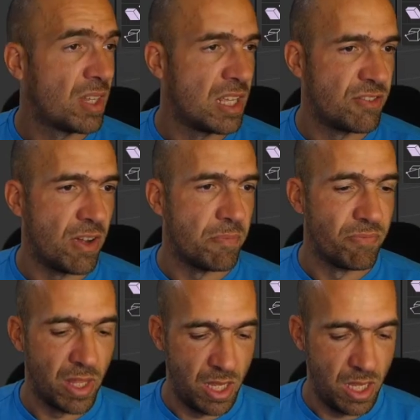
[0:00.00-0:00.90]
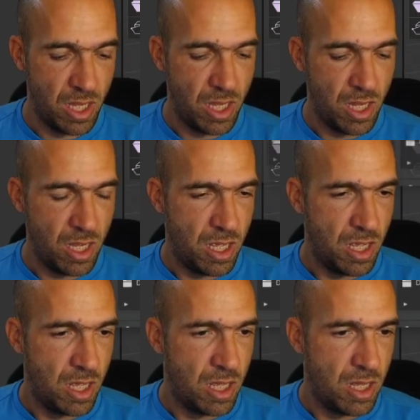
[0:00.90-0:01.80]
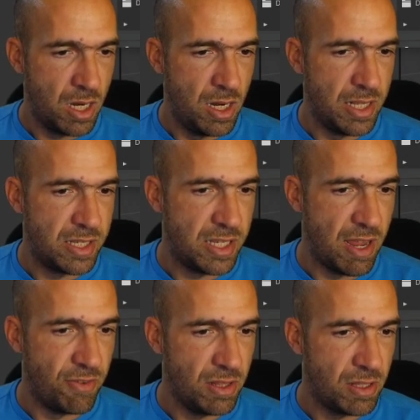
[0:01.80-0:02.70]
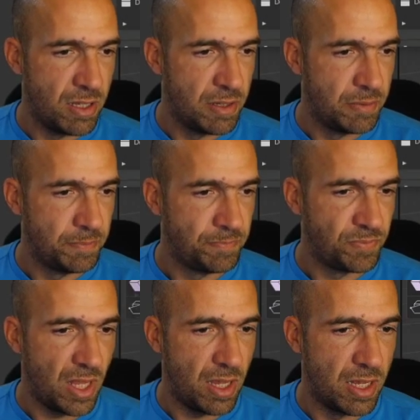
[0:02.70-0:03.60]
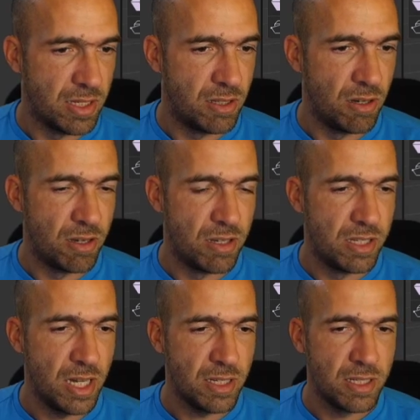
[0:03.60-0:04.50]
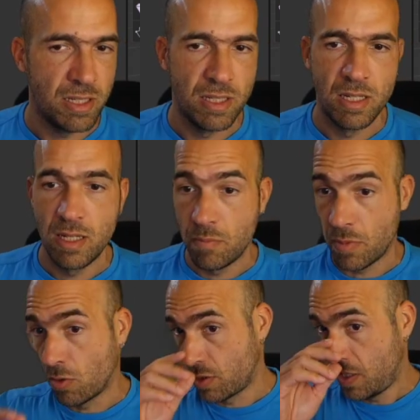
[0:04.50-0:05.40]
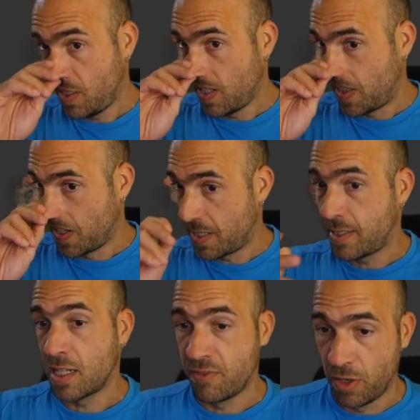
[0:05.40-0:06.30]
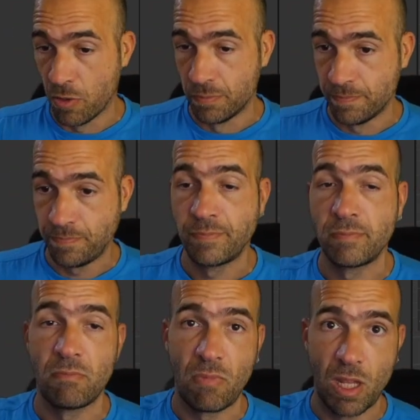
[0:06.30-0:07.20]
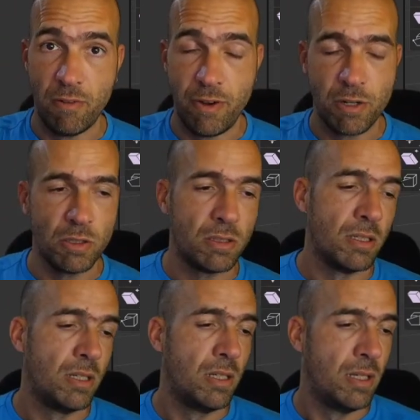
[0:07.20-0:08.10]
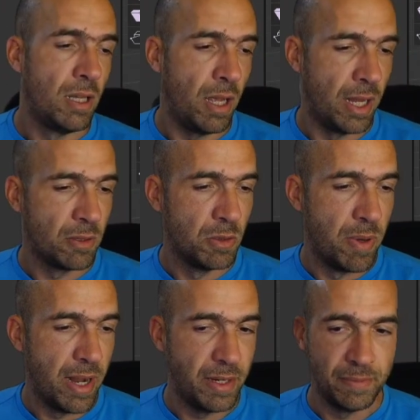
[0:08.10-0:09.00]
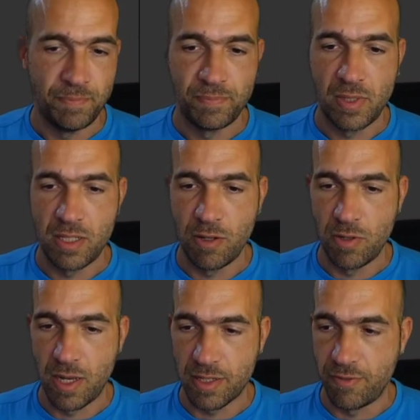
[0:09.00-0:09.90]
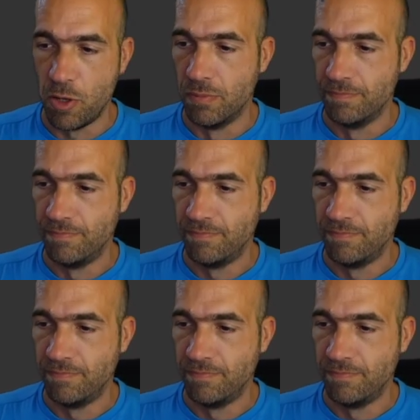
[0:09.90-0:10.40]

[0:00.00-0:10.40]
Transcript: It's fine. Let's save it as 36, because this is the 36th video. Very good, and goodbye. See you in the next video.